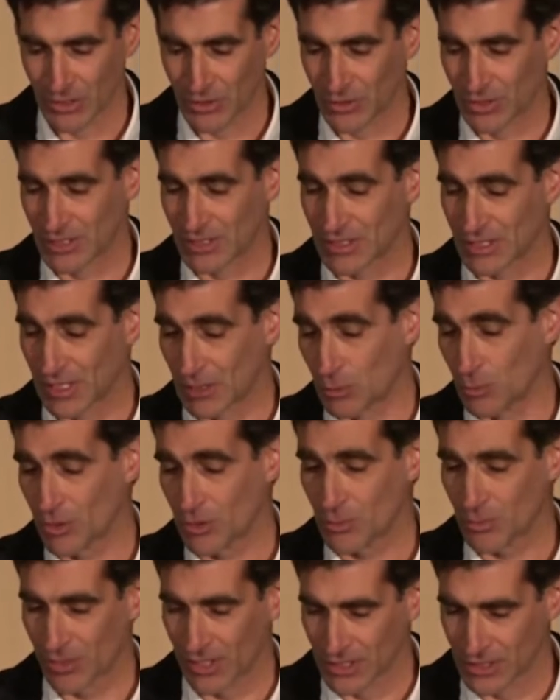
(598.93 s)
So you can say
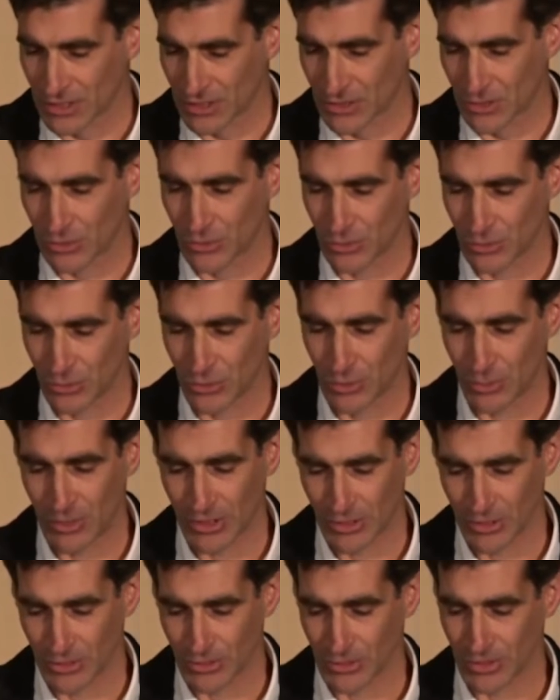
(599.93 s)
WordPress is a tool to
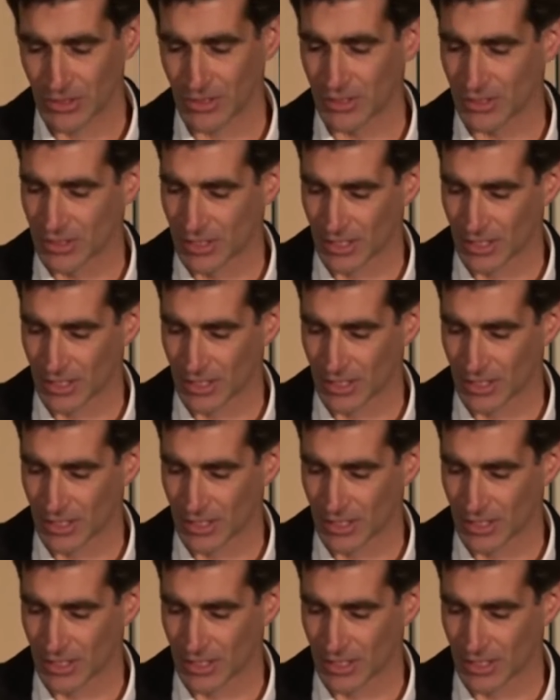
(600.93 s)
be used,